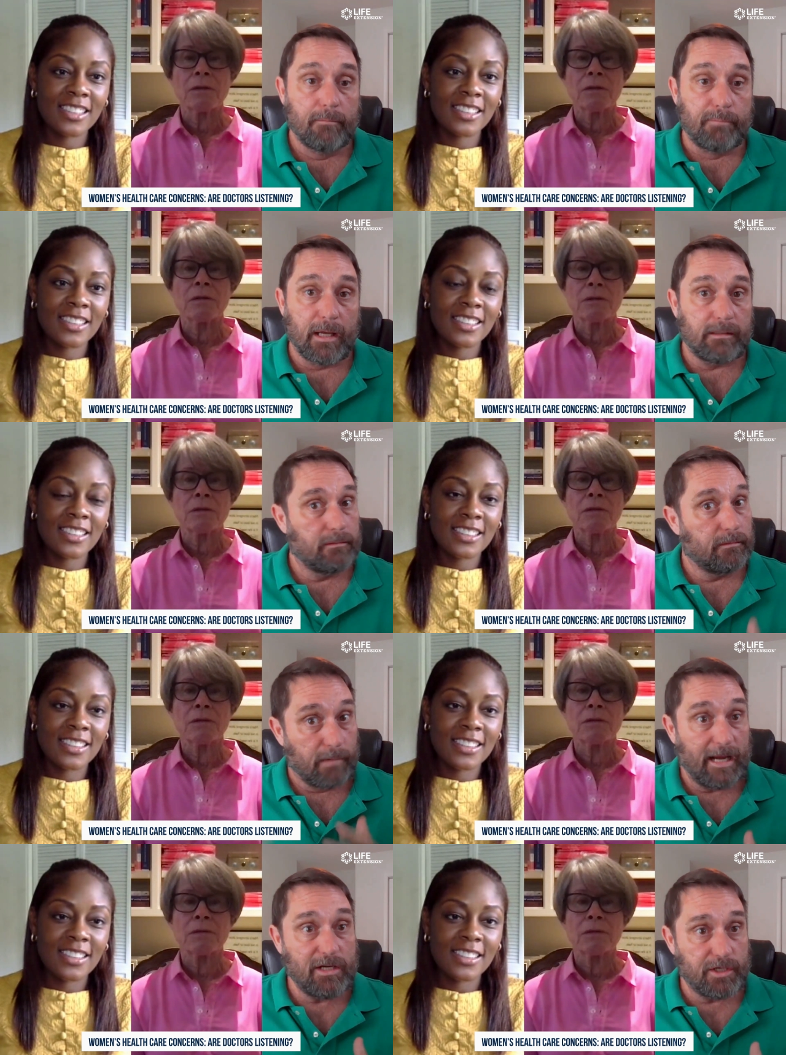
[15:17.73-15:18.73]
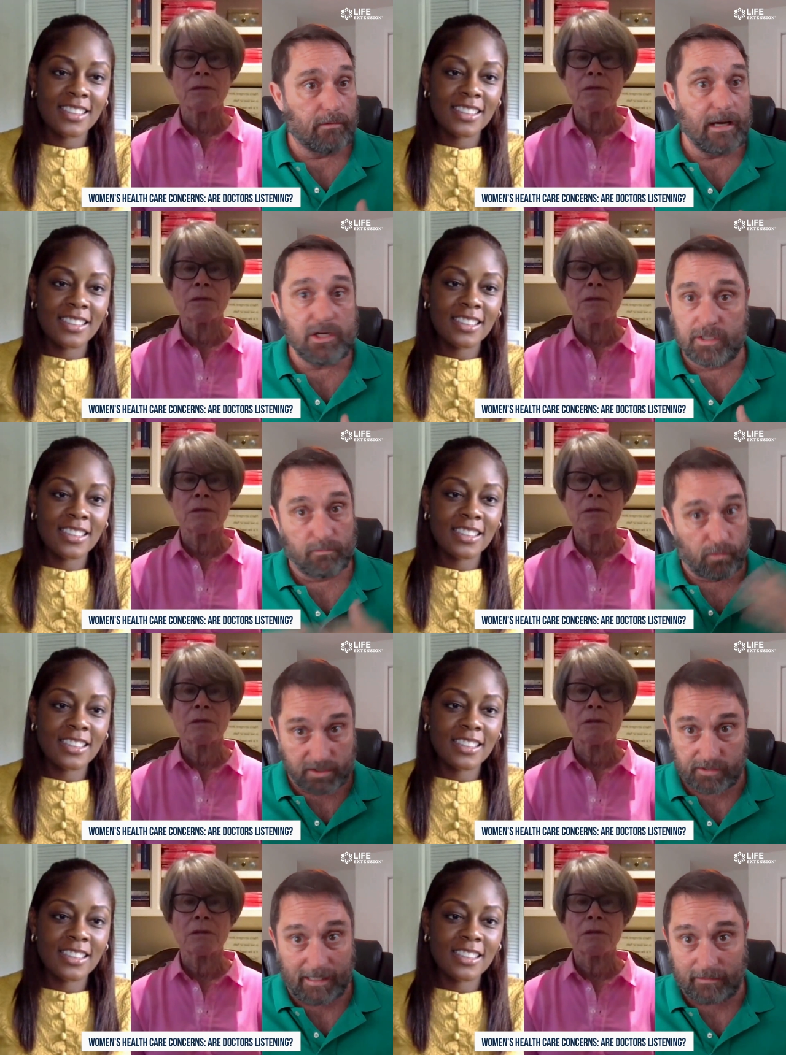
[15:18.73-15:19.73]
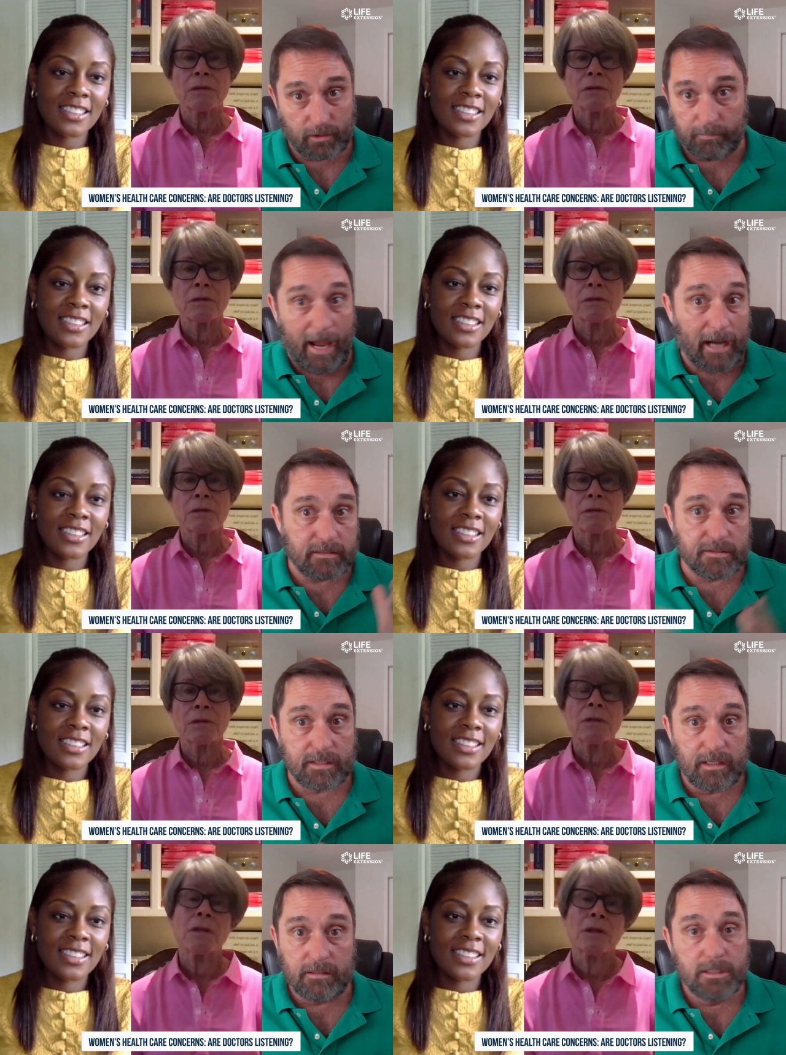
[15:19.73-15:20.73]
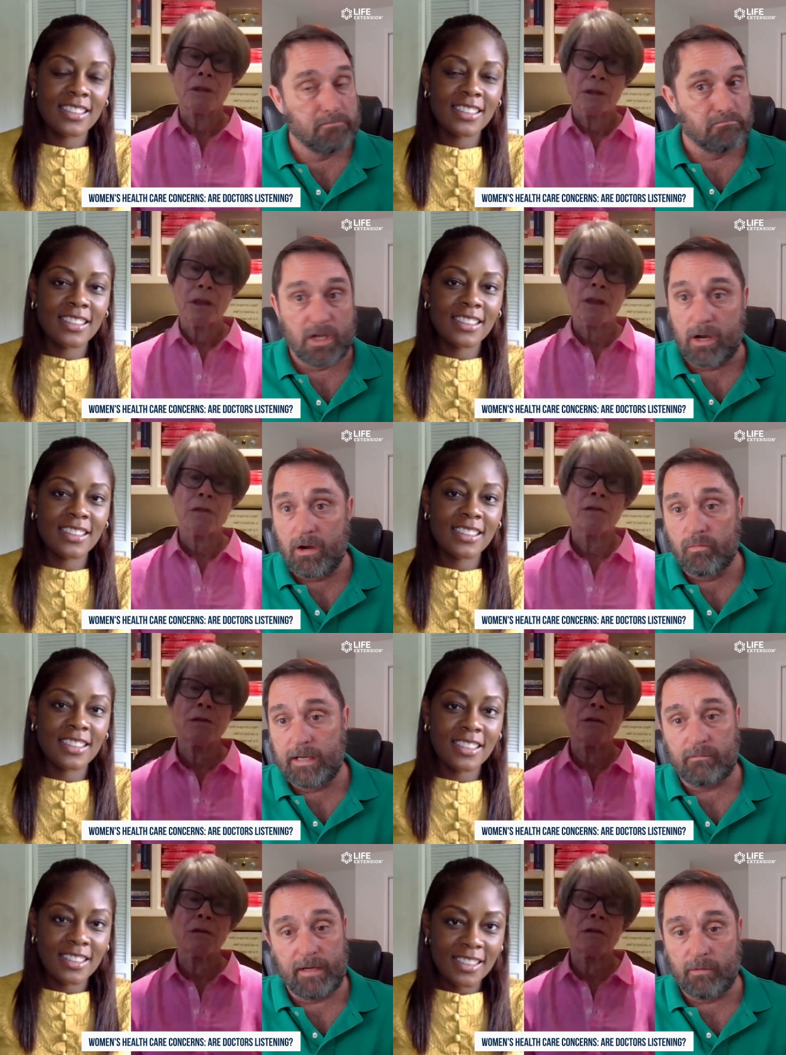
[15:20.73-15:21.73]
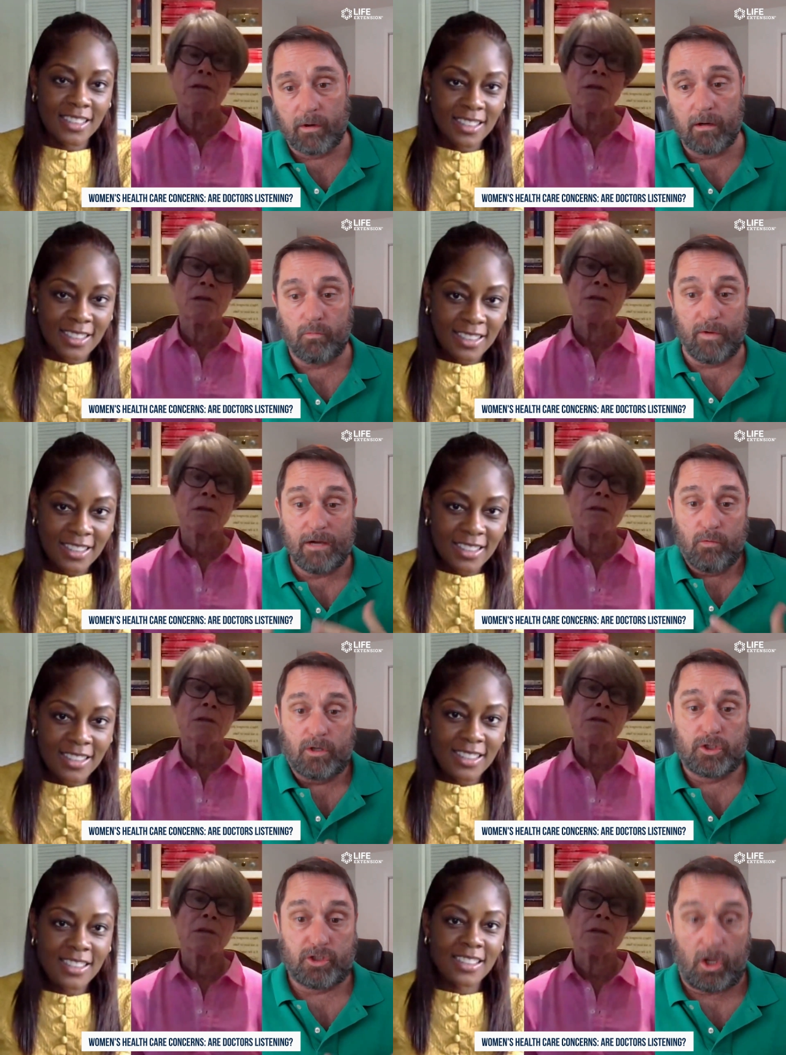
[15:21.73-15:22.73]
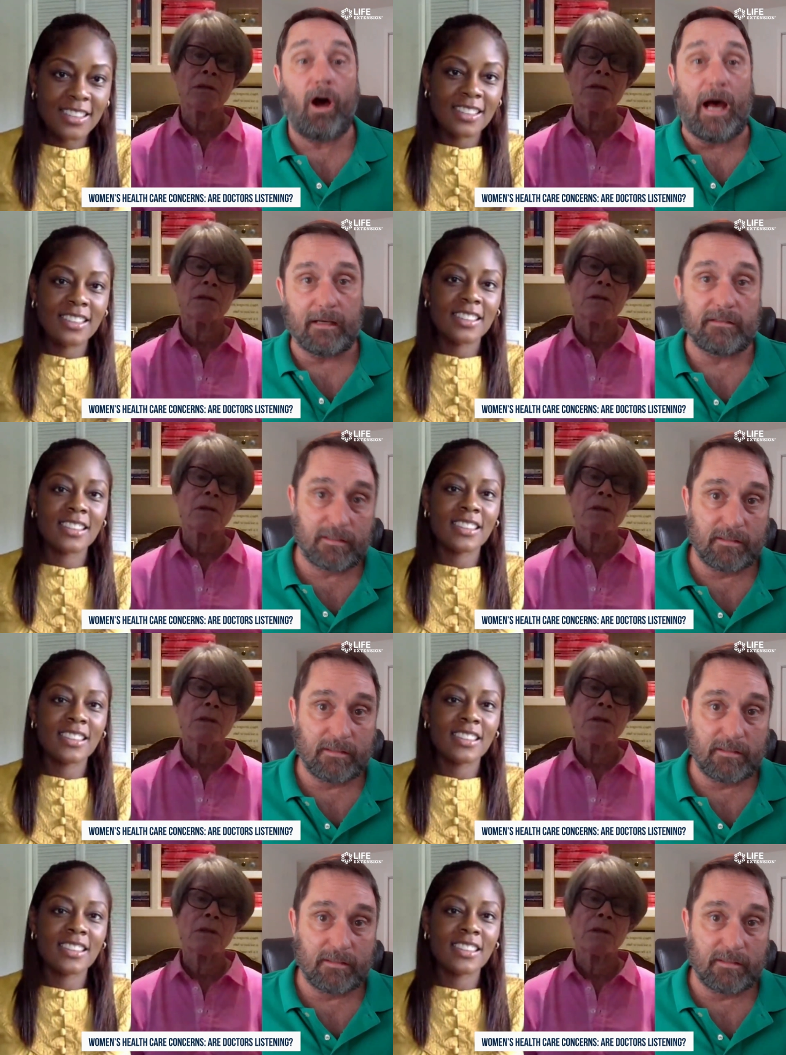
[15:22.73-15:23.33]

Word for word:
Speaker 1: But my generation, and we're still out there practicing, no, yeah. we, we were we were taught